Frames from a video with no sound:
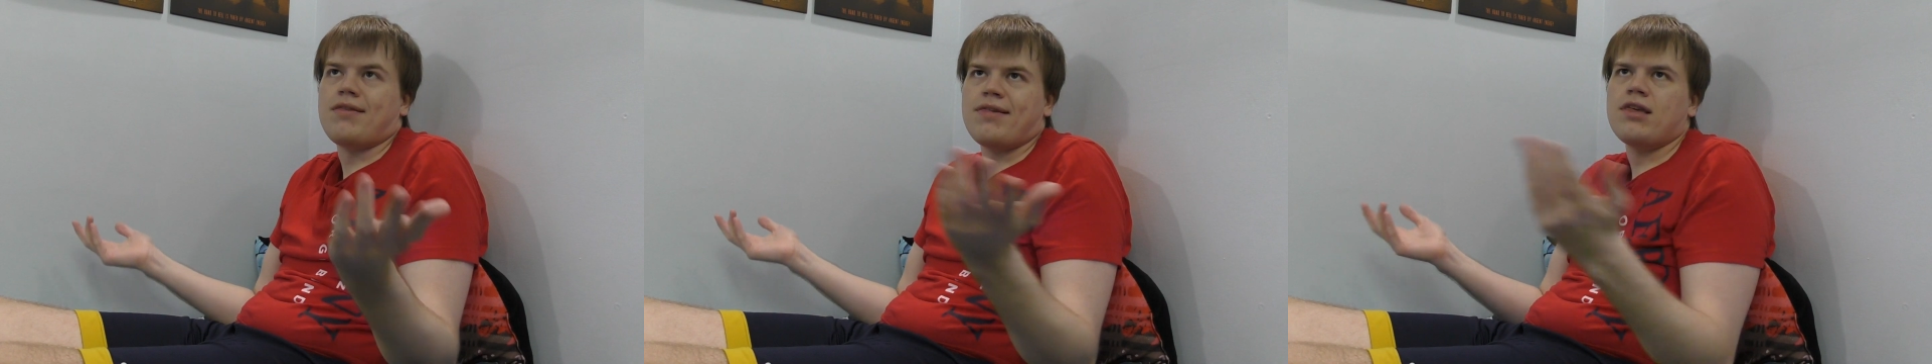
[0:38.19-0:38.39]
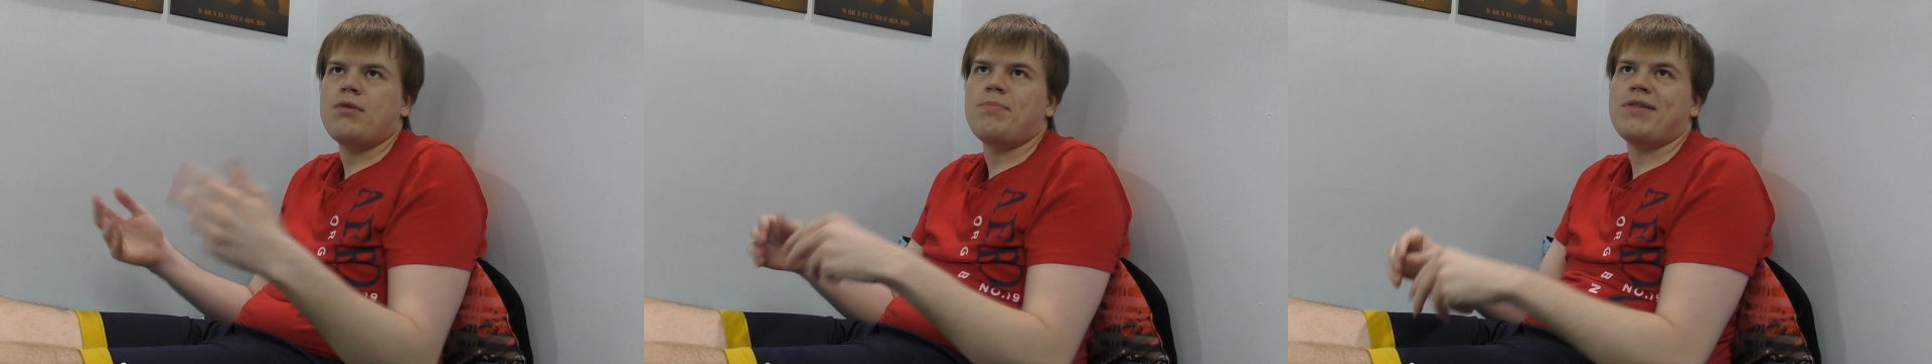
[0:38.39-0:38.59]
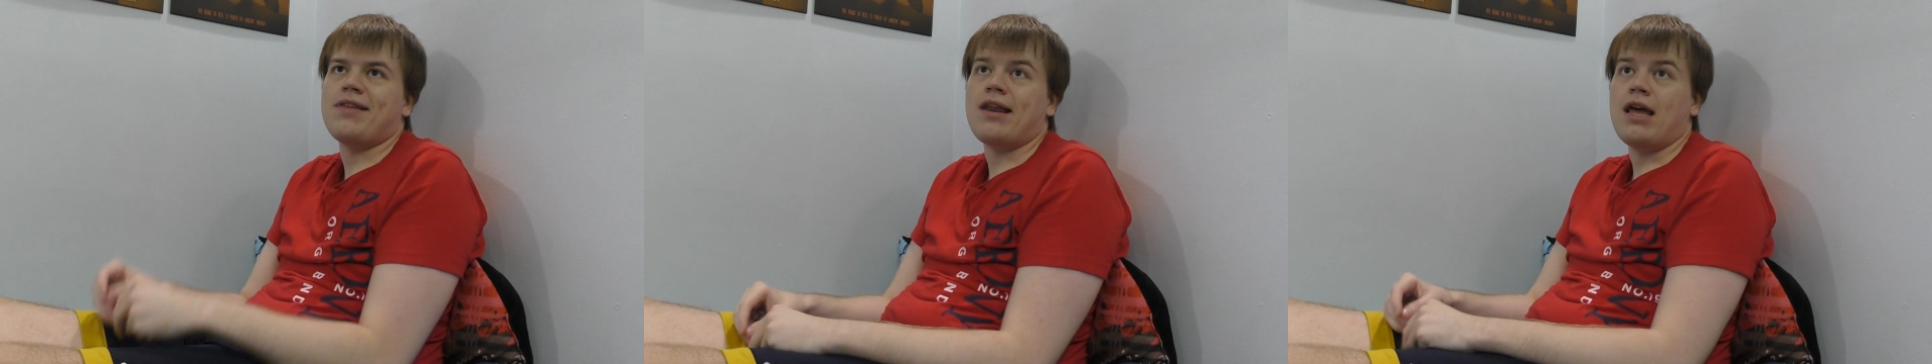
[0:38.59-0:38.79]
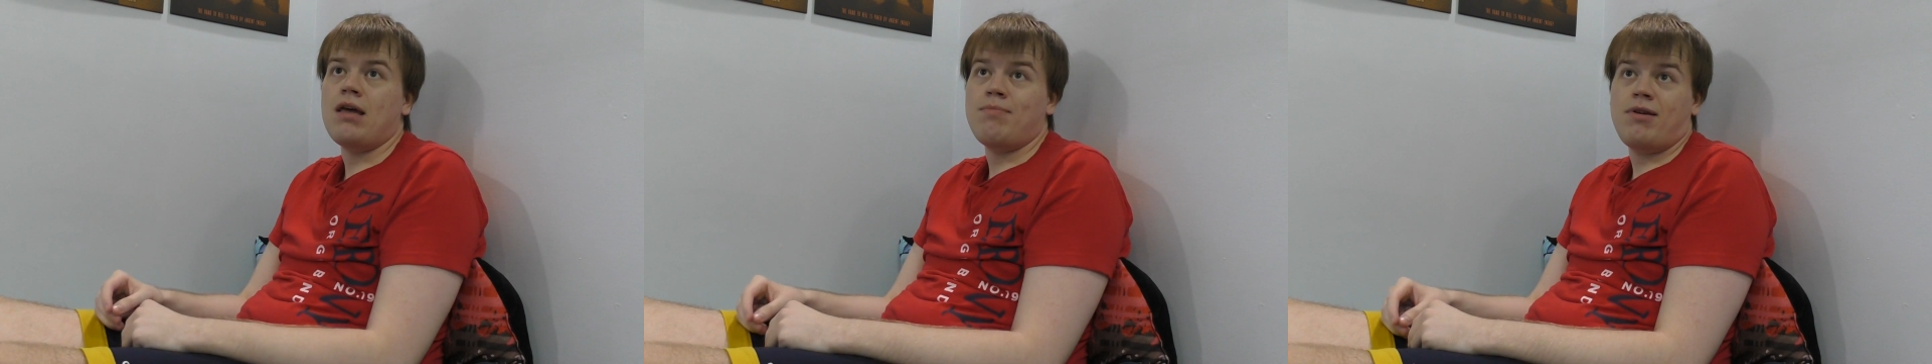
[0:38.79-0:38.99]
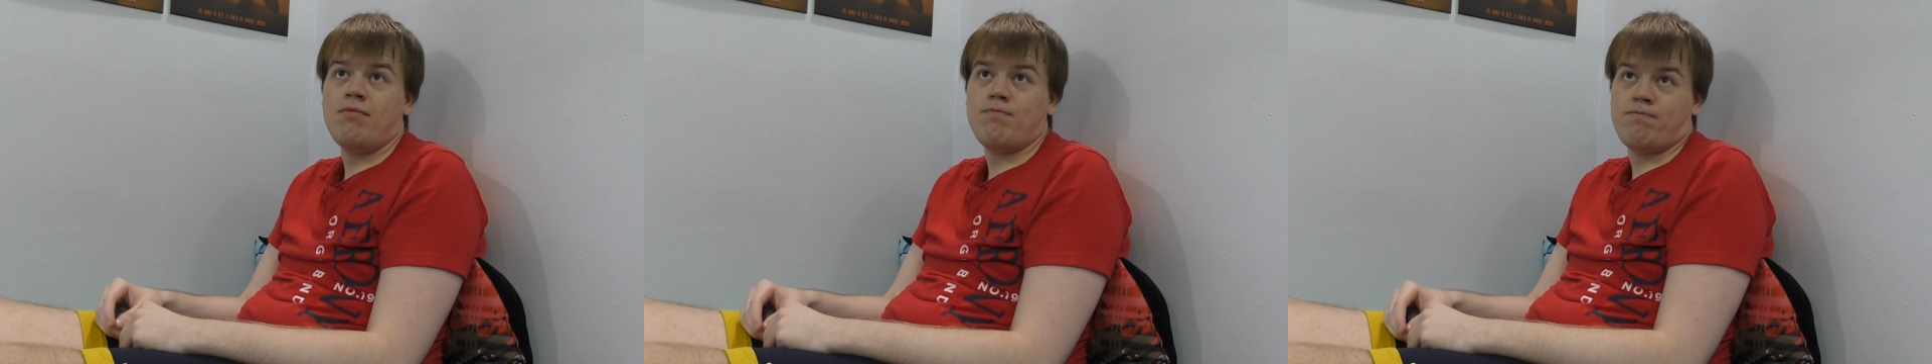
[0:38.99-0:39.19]
sleeping
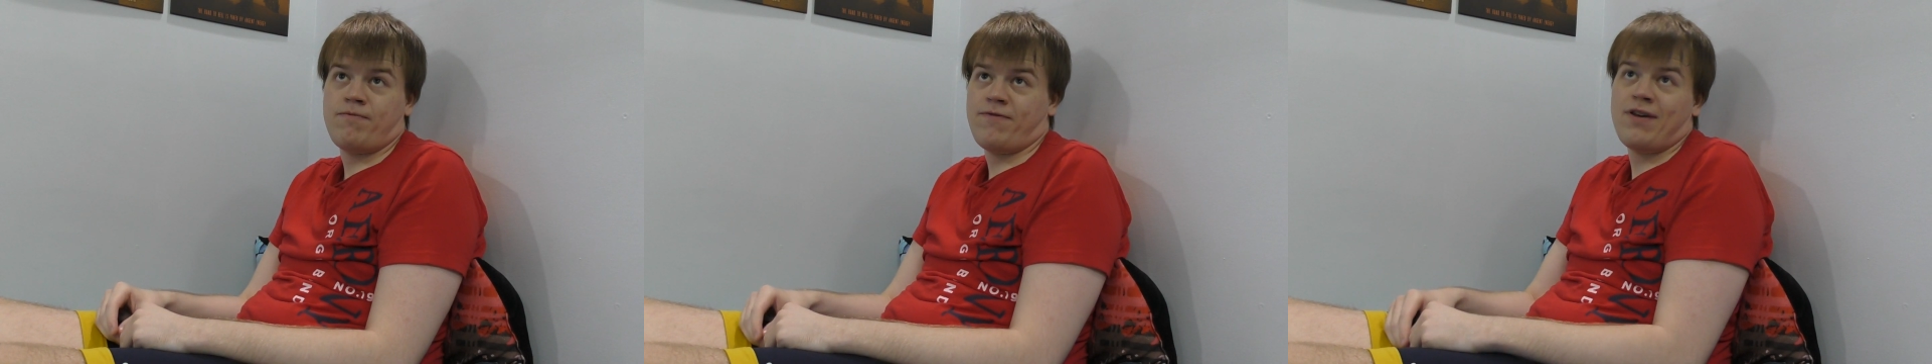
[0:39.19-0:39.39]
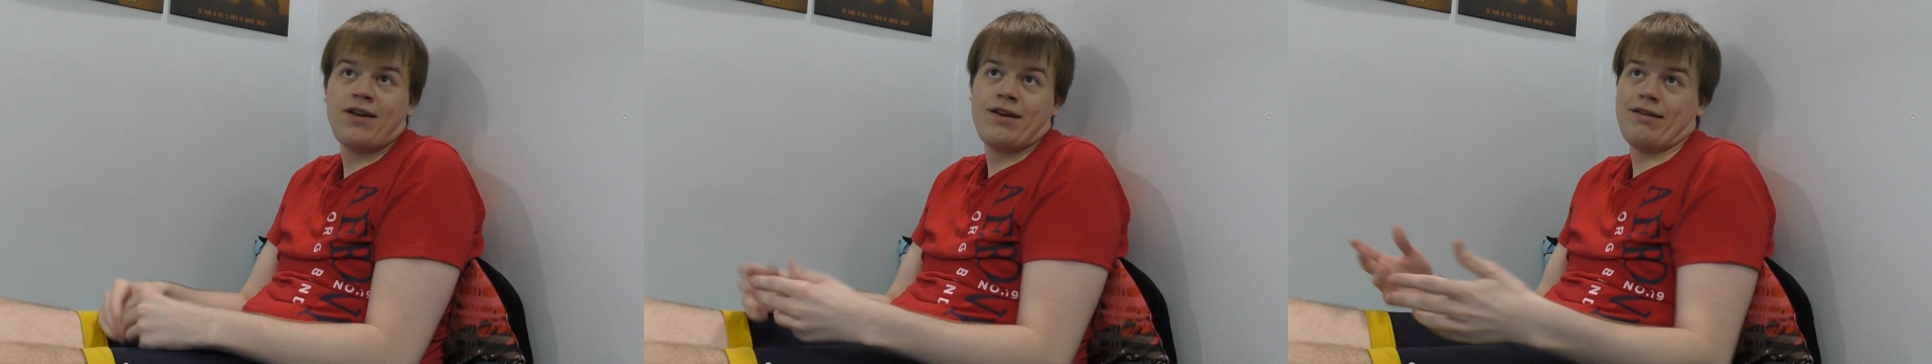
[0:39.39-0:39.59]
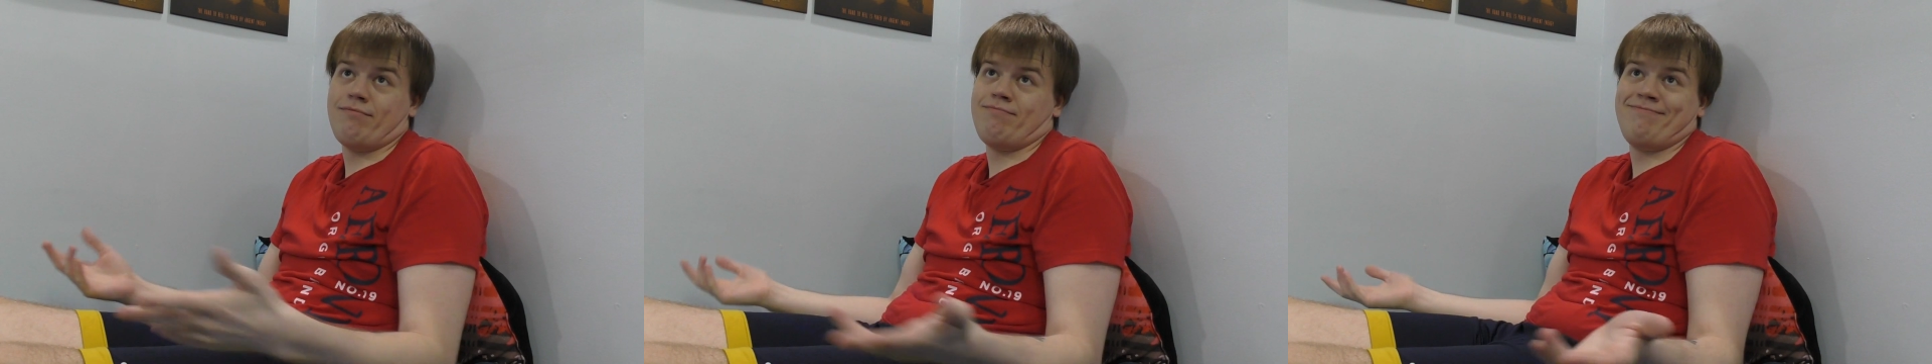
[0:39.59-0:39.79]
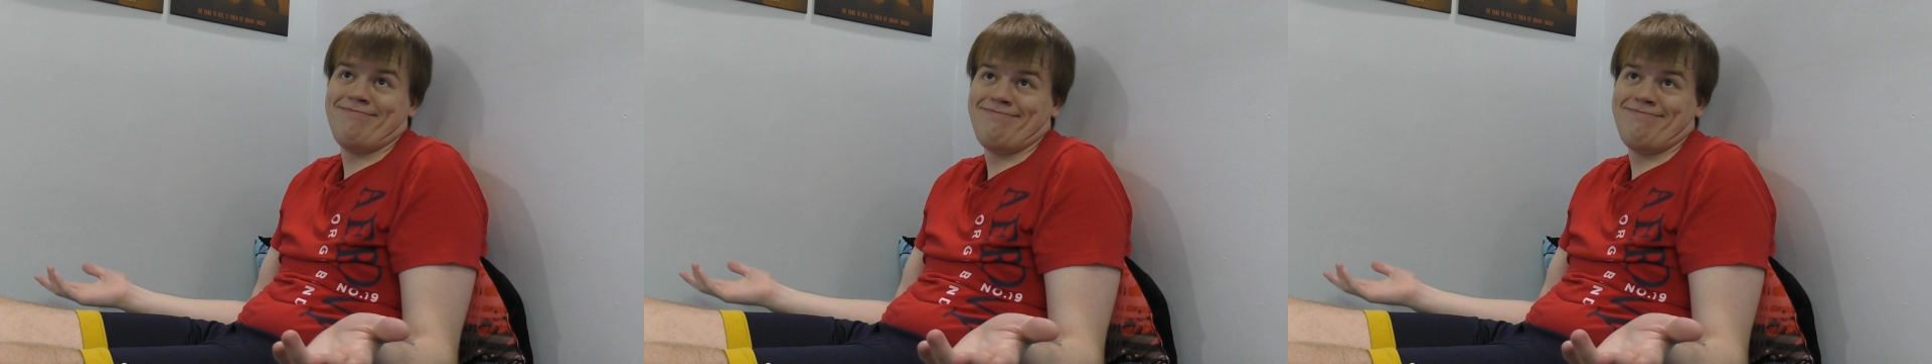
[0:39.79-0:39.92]
tonight, but fuck it.